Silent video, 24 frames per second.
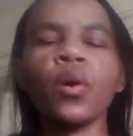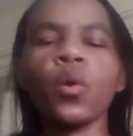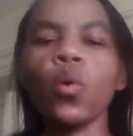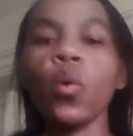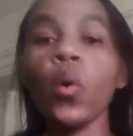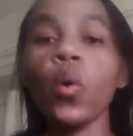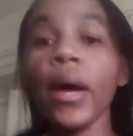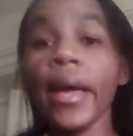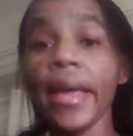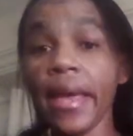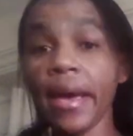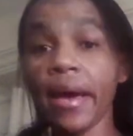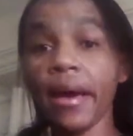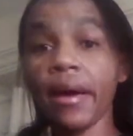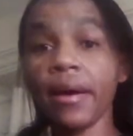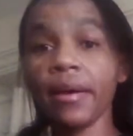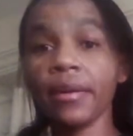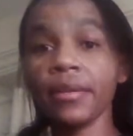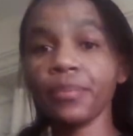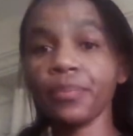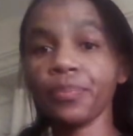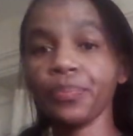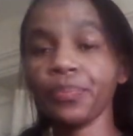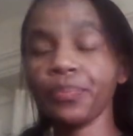
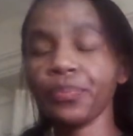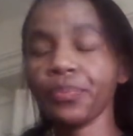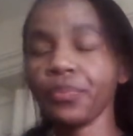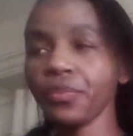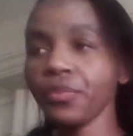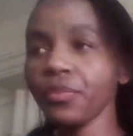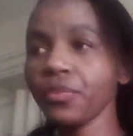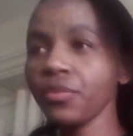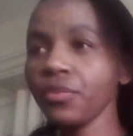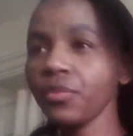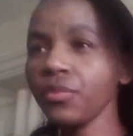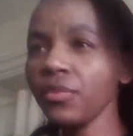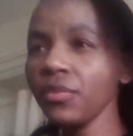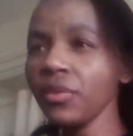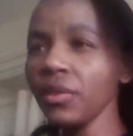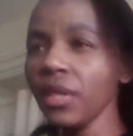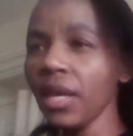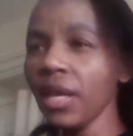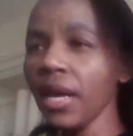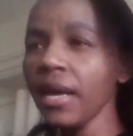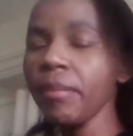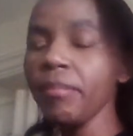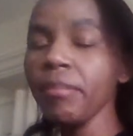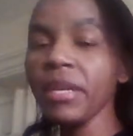where
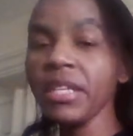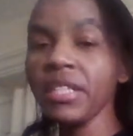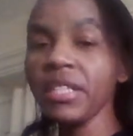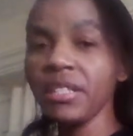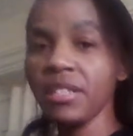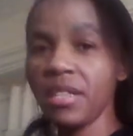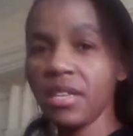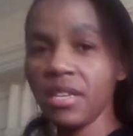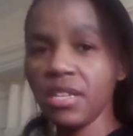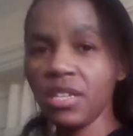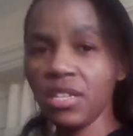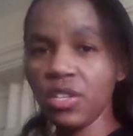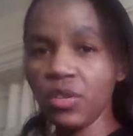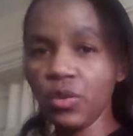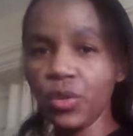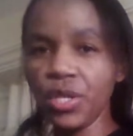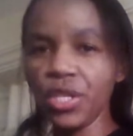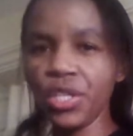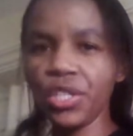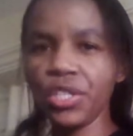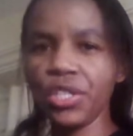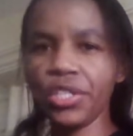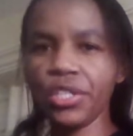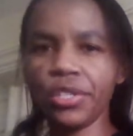I met the
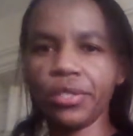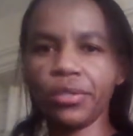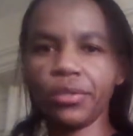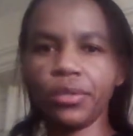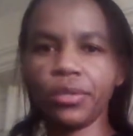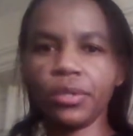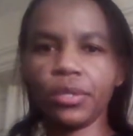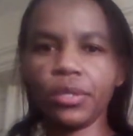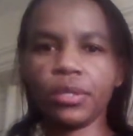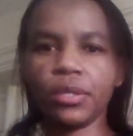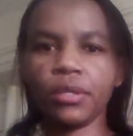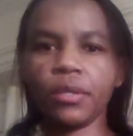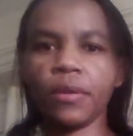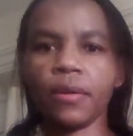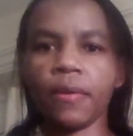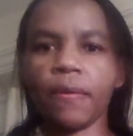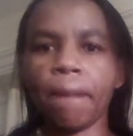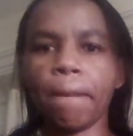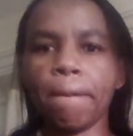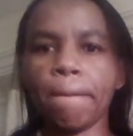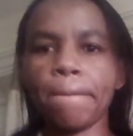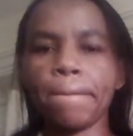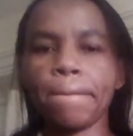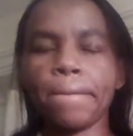Indonesians.
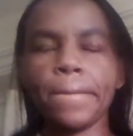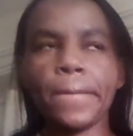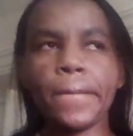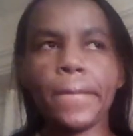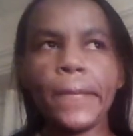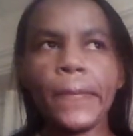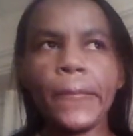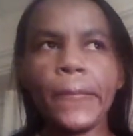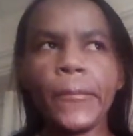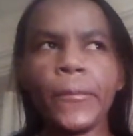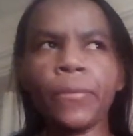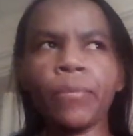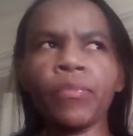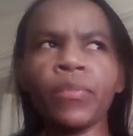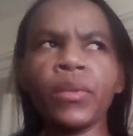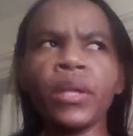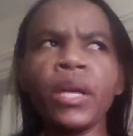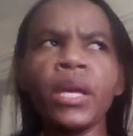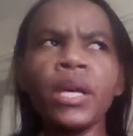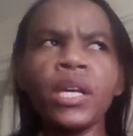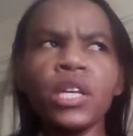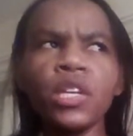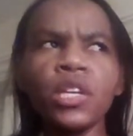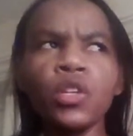
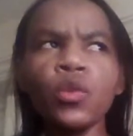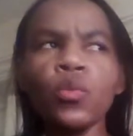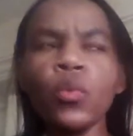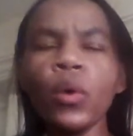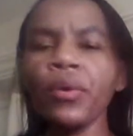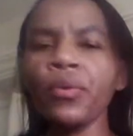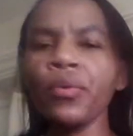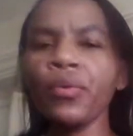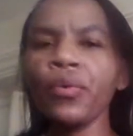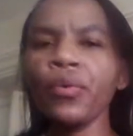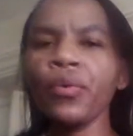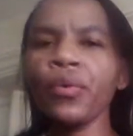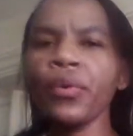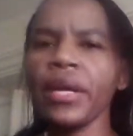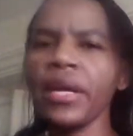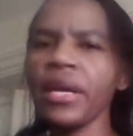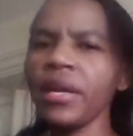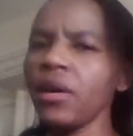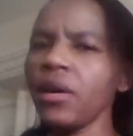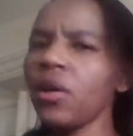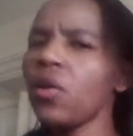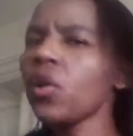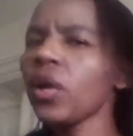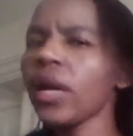In one
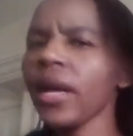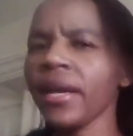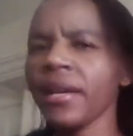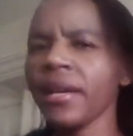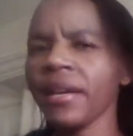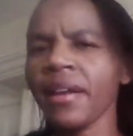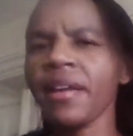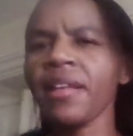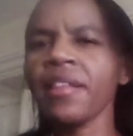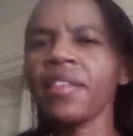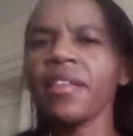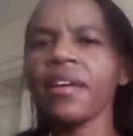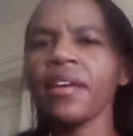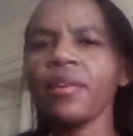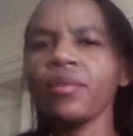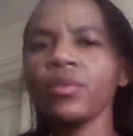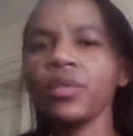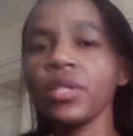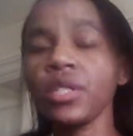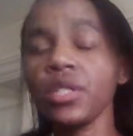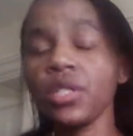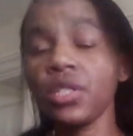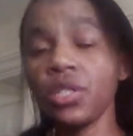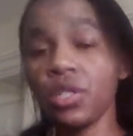way or another, I
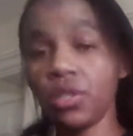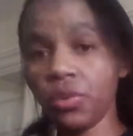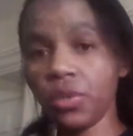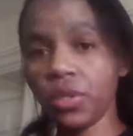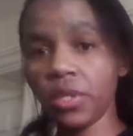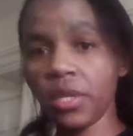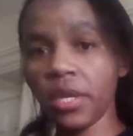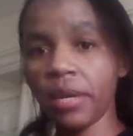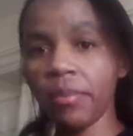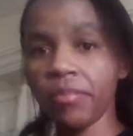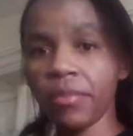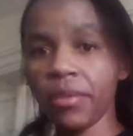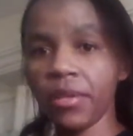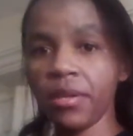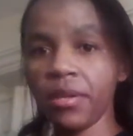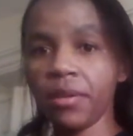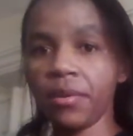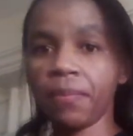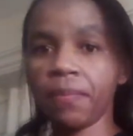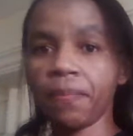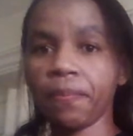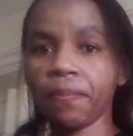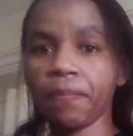will teach you something.